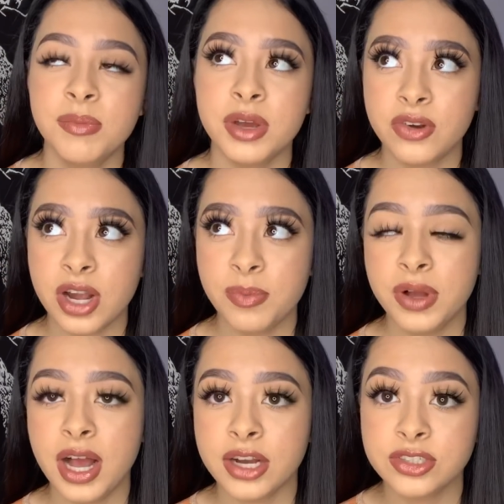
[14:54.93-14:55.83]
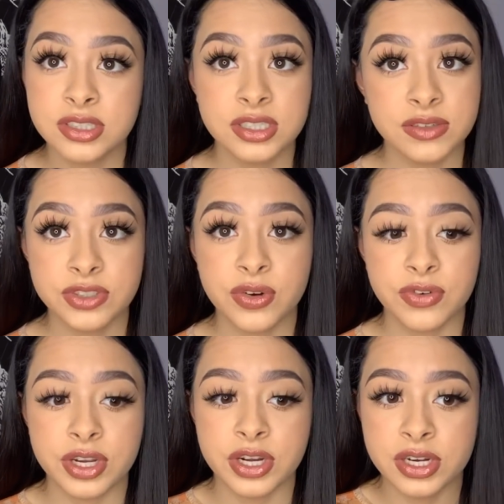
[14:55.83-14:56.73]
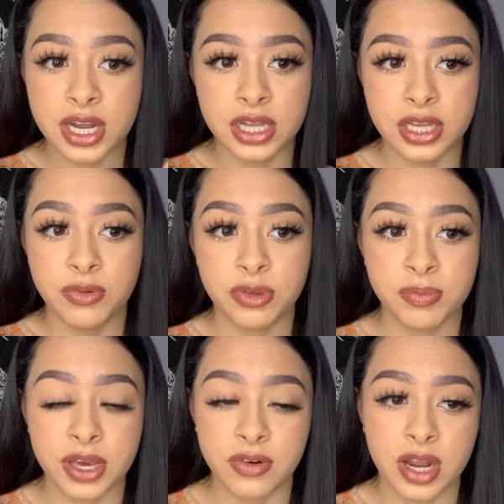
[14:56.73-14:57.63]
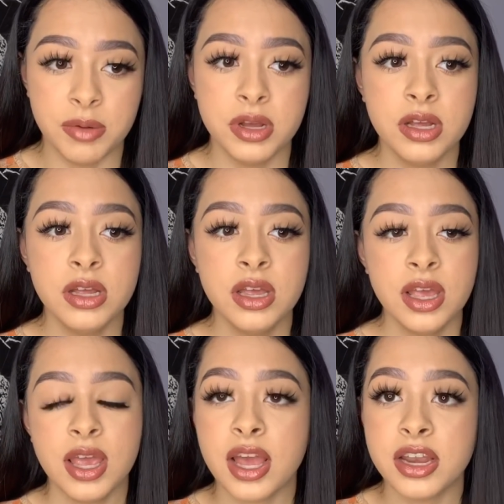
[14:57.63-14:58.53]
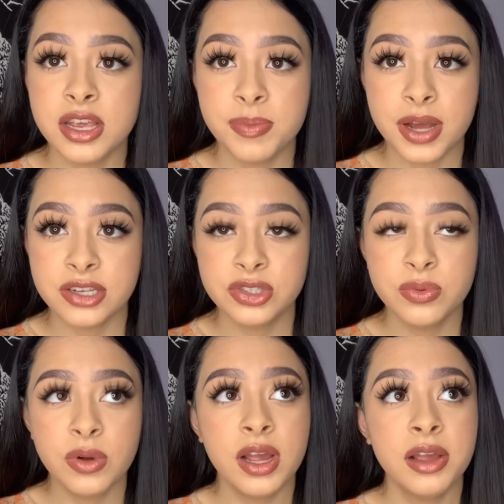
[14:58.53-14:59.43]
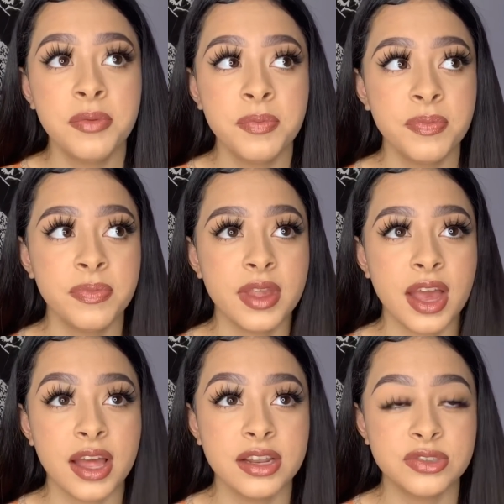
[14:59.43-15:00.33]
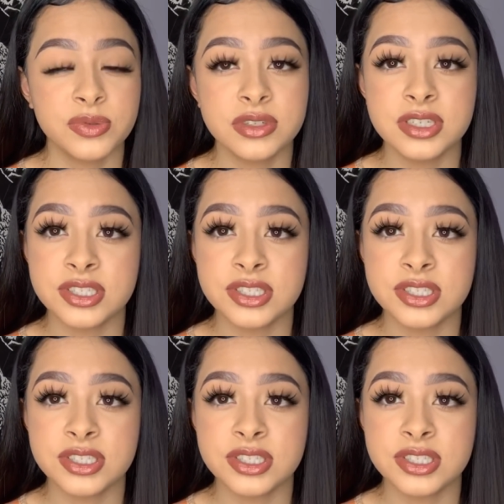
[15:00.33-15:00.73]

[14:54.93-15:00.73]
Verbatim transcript: My grandpa actually lives over here in LA with my grandma, and he passed away, and it's really